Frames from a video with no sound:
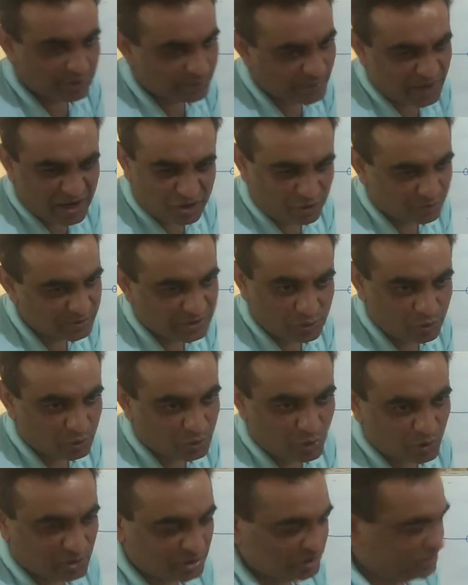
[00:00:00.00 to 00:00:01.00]
a part of the root
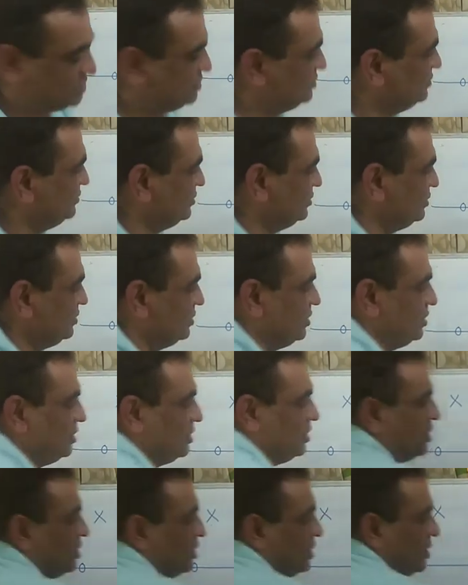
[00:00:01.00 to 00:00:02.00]
locus.
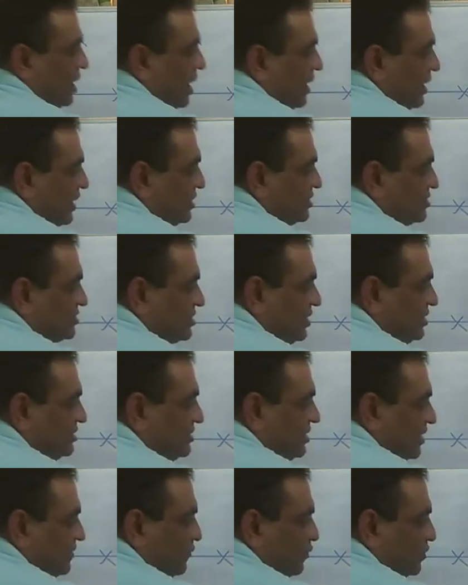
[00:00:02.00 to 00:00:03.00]
I can still
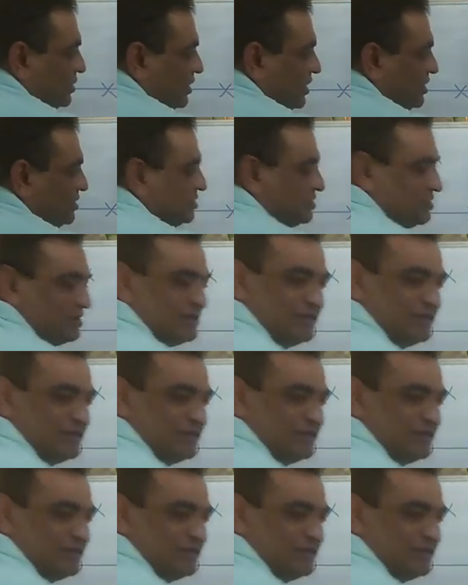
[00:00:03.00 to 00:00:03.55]
check for this.